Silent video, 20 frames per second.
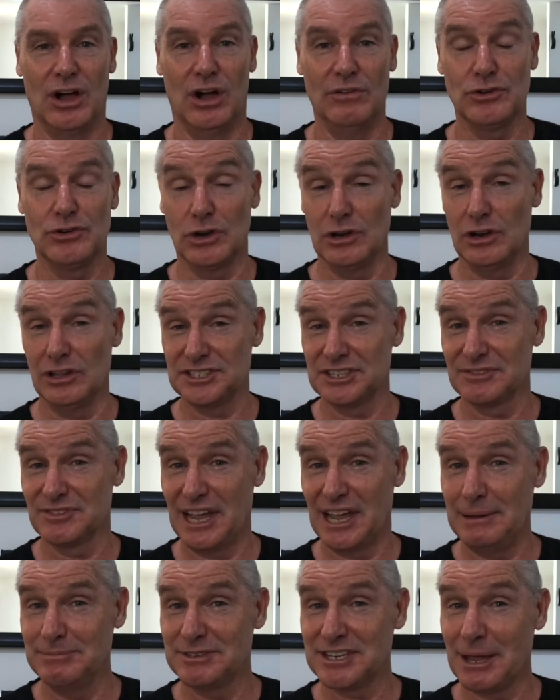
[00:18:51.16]
I've got lots of
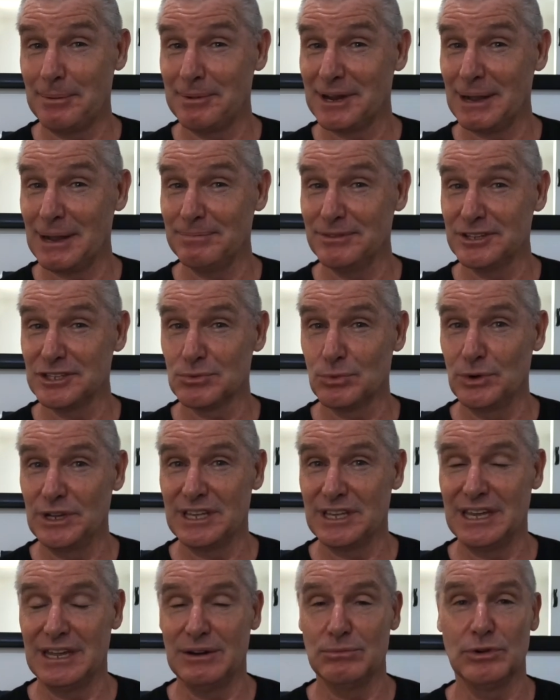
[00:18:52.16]
games coming up this
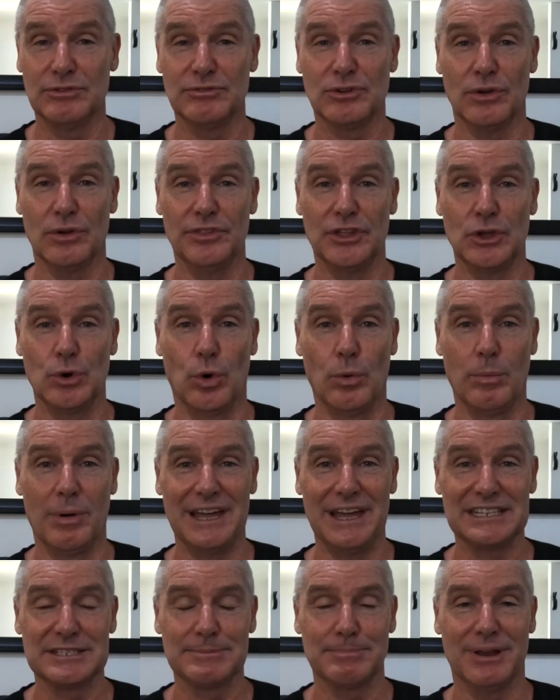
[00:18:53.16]
weekend. We've got the All
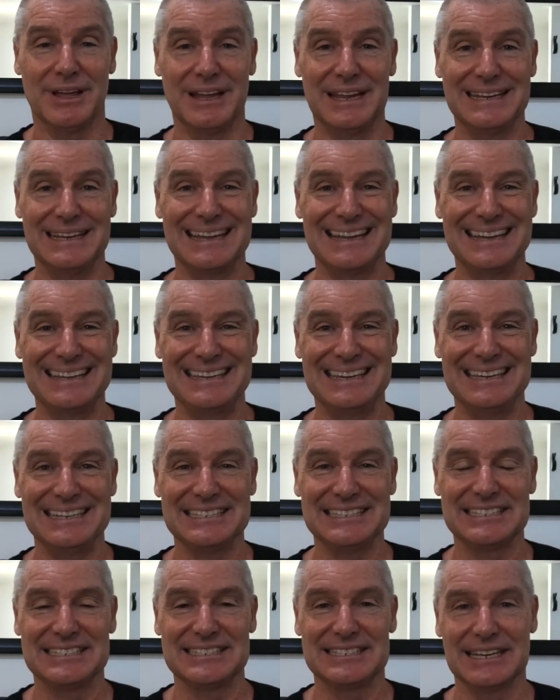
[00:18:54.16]
Blacks playing
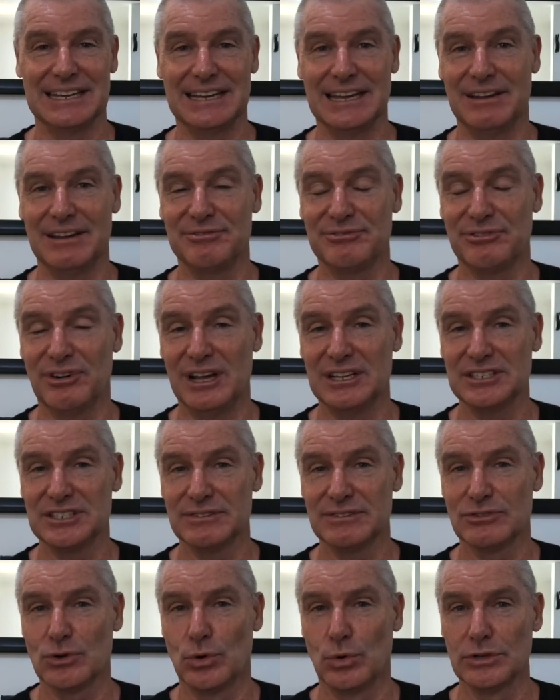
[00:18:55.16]
against
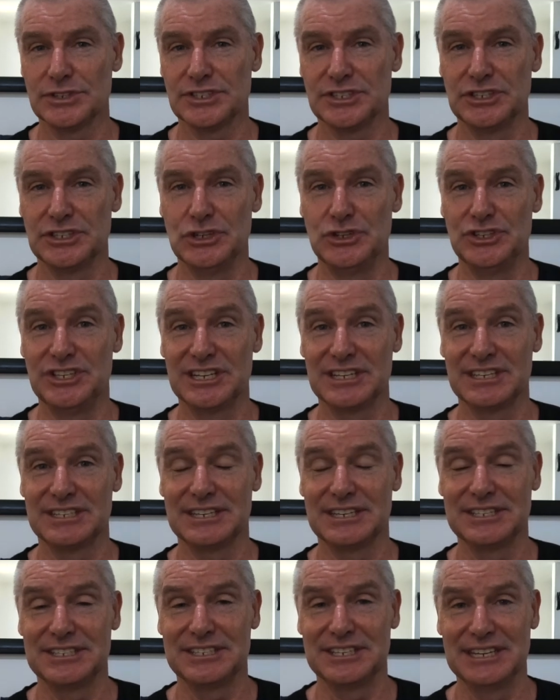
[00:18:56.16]
France, of course, in New
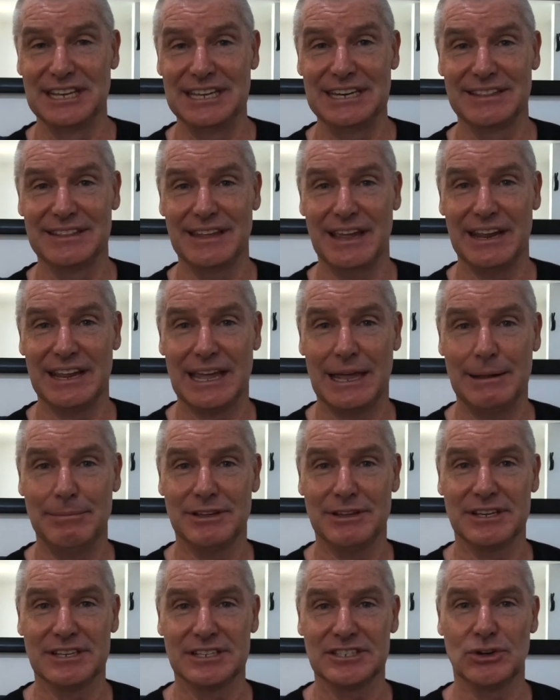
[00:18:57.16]
Zealand, and Dunedin. That
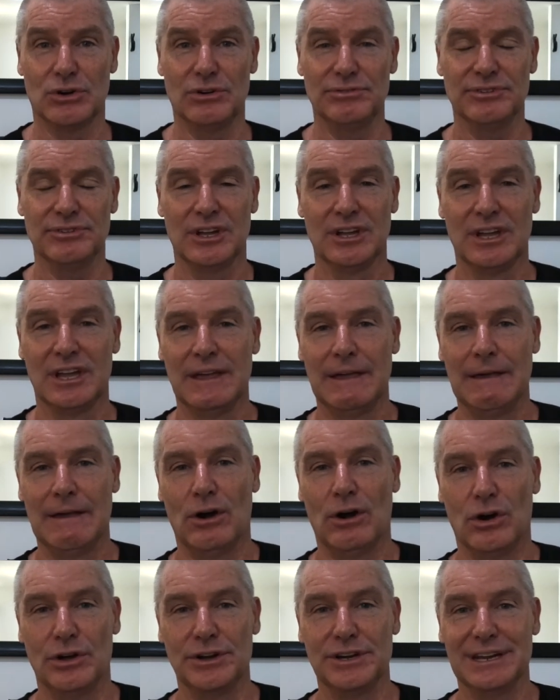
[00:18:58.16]
game kicks off
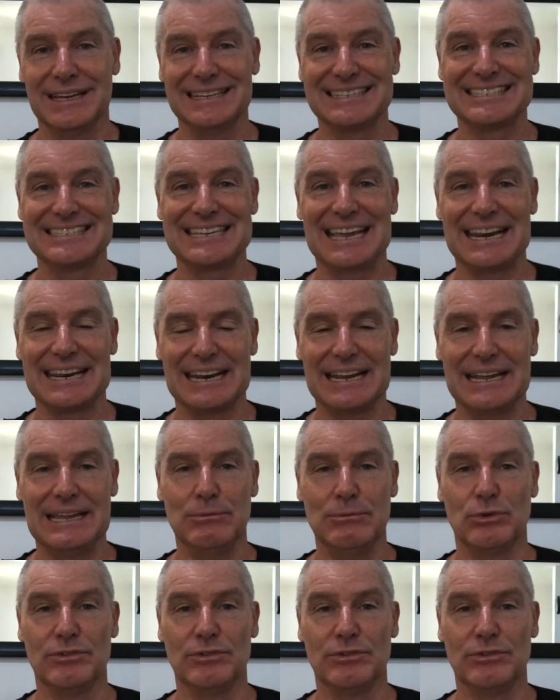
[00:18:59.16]
on Saturday.